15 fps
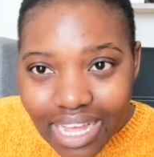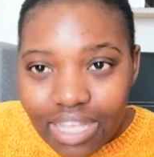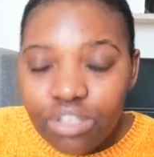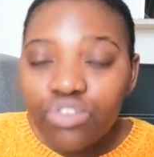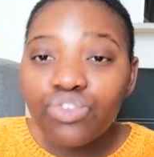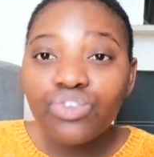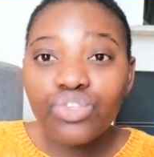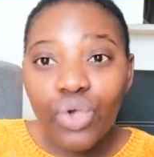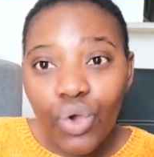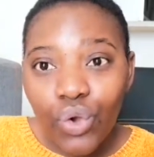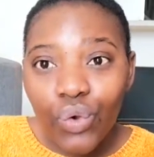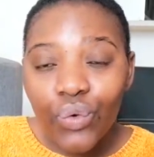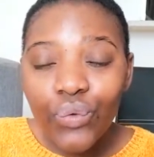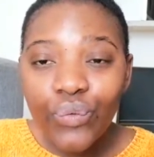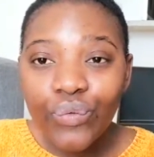
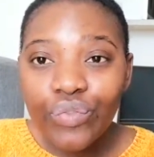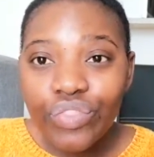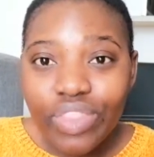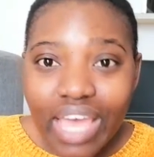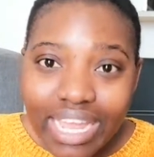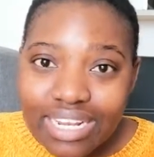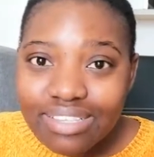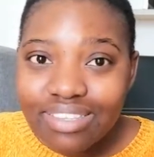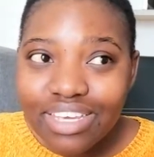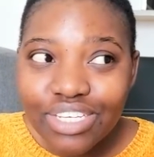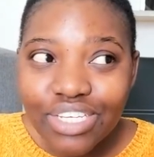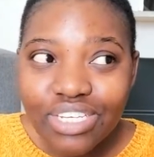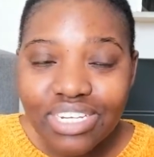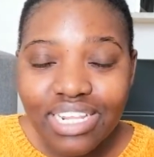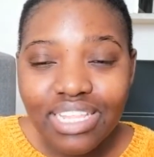So that is
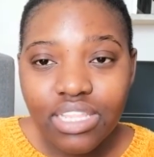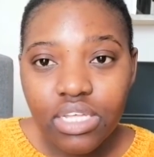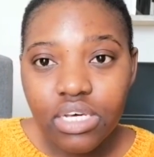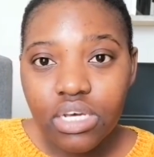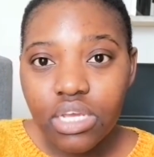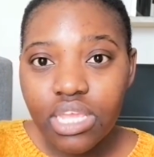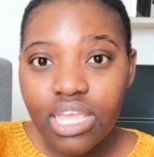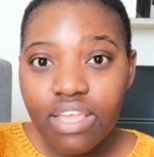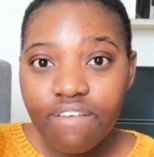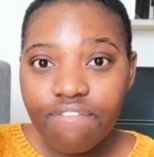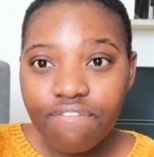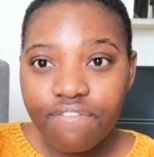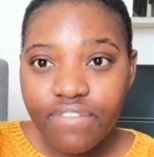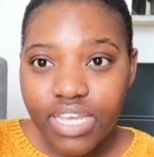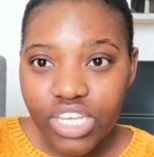actually the
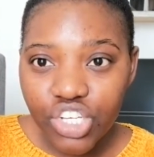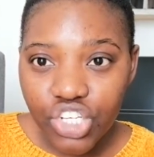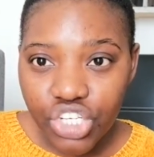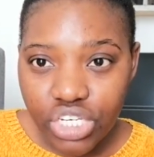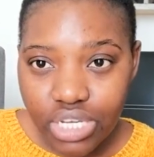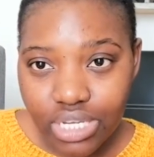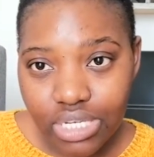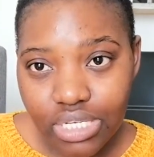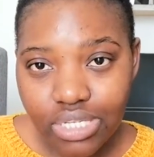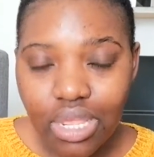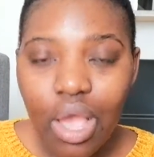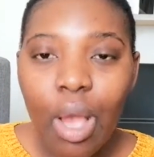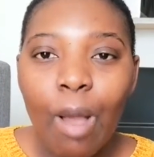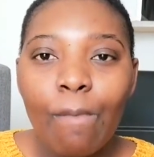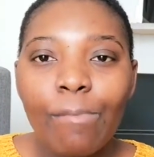efficient
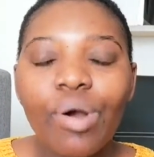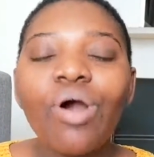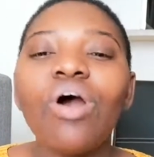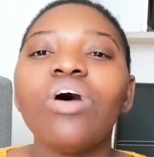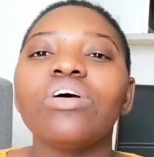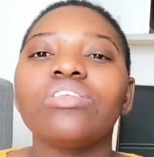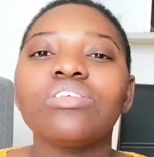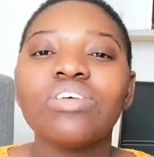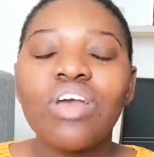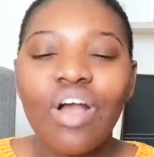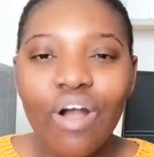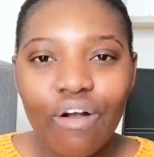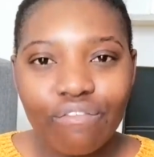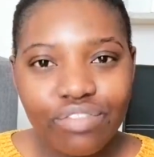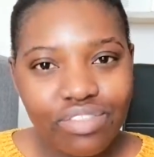part
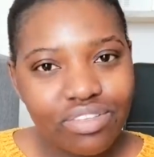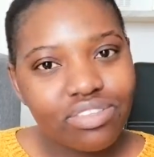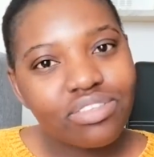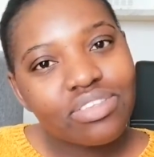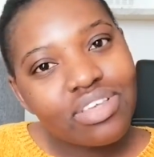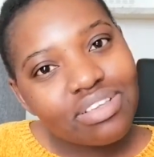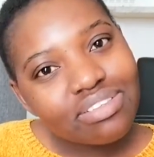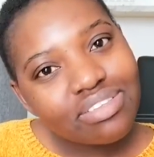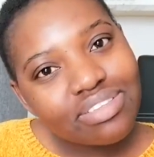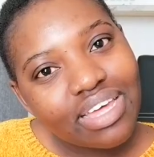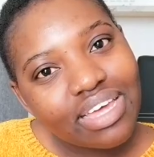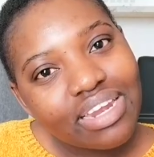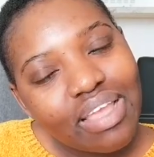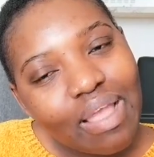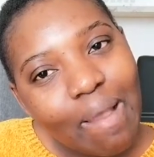of this
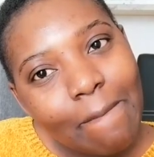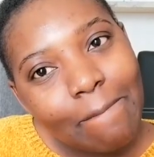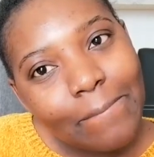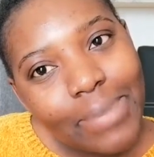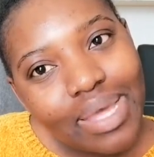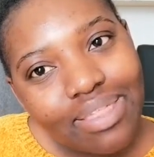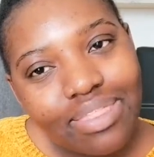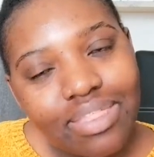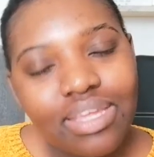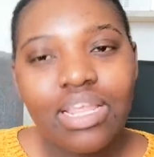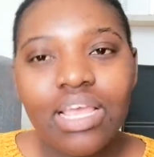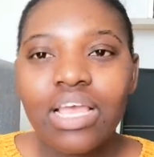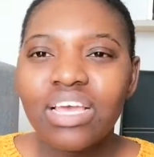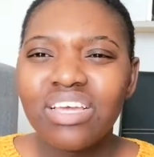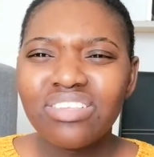study method.
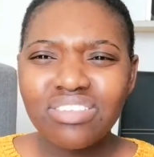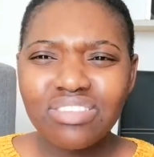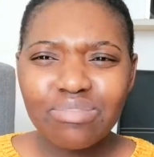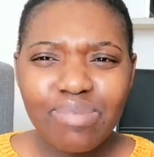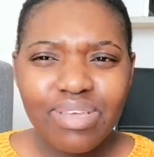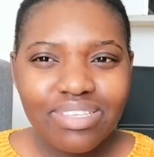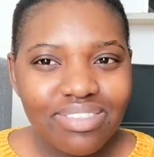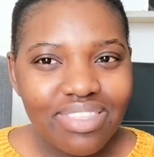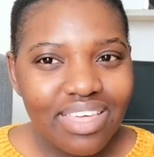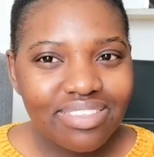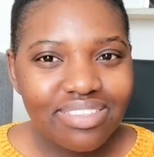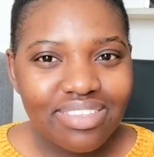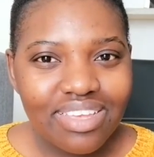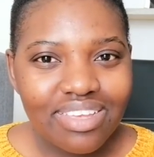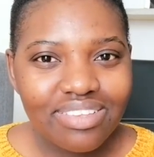It just makes things
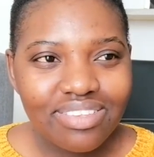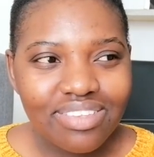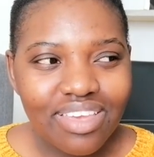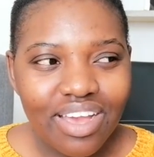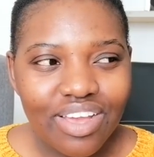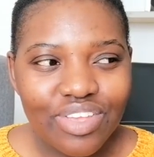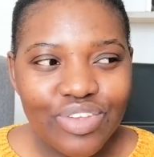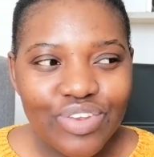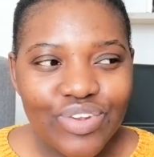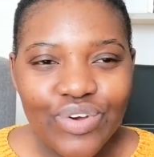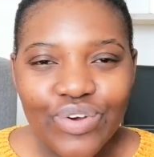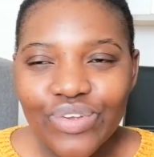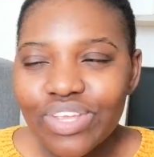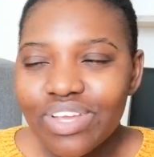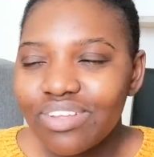easier. You
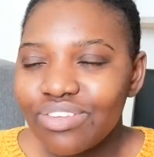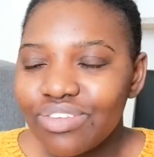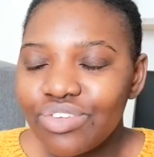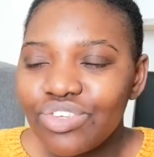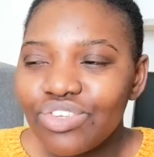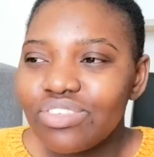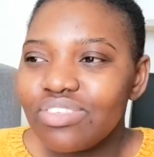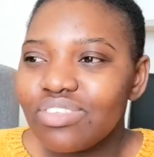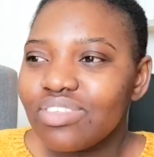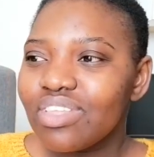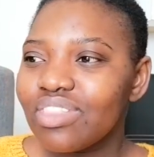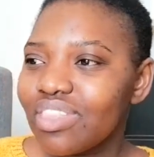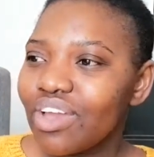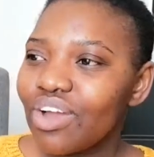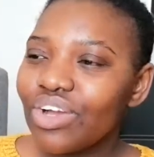just
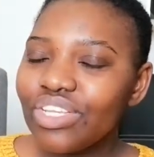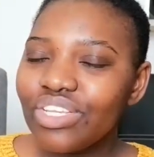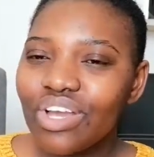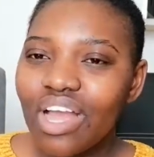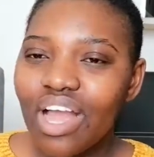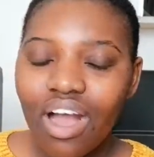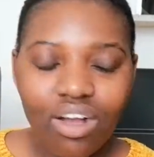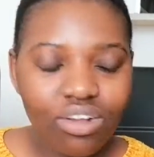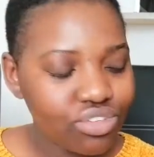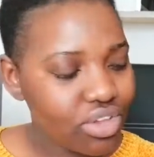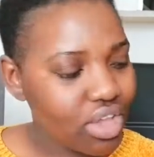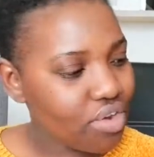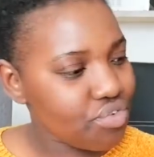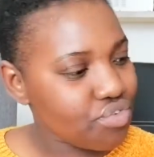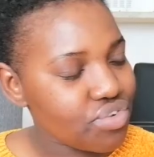sit there on your couch
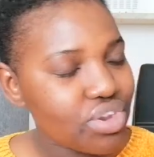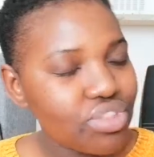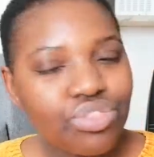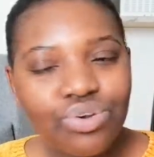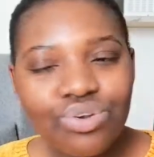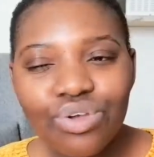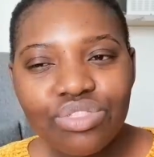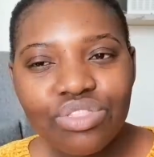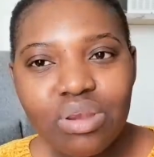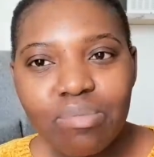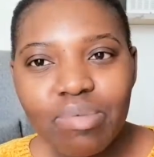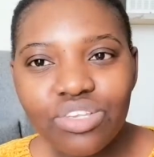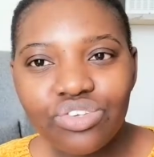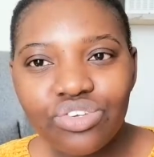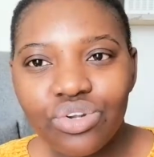and read through your
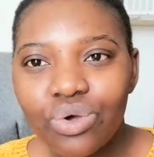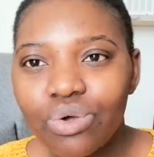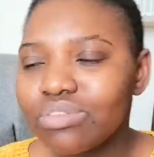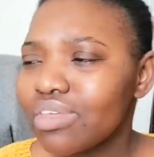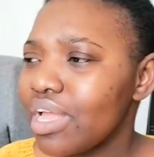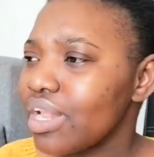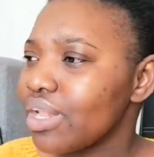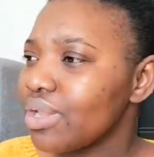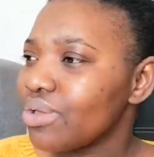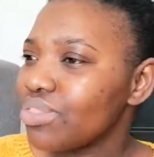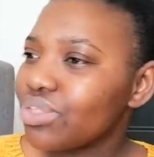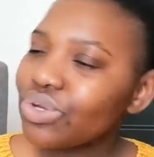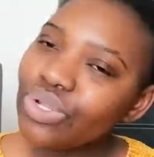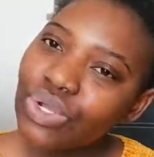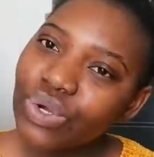3-pager notes and
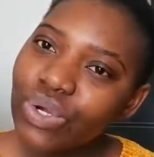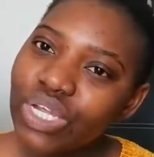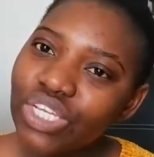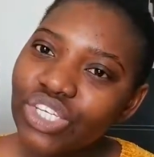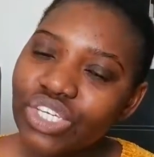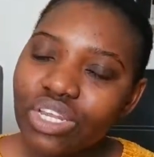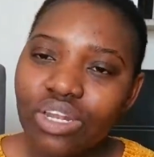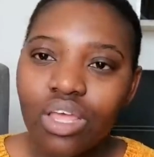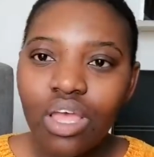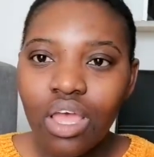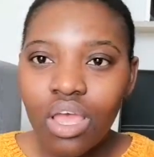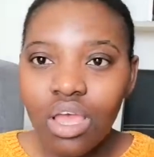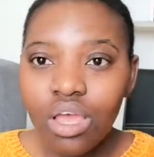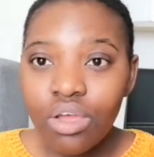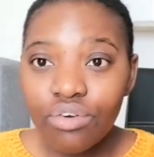look through your question.
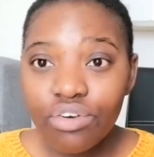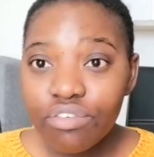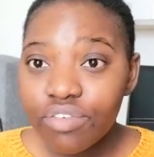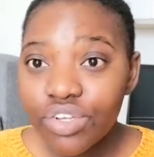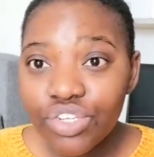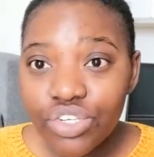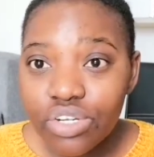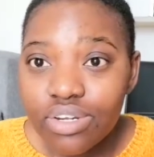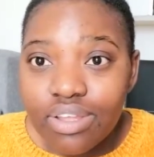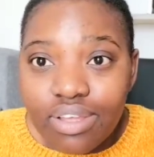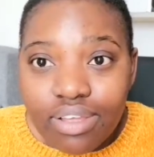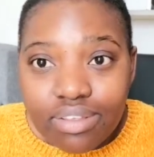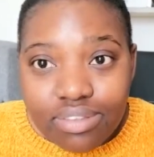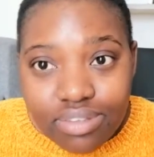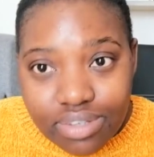Revision
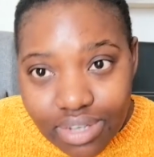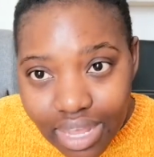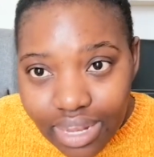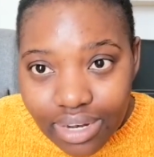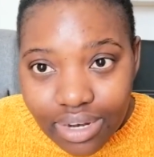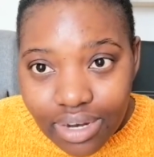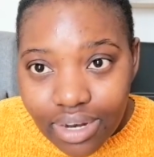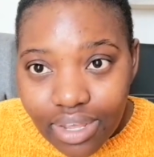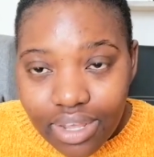is done.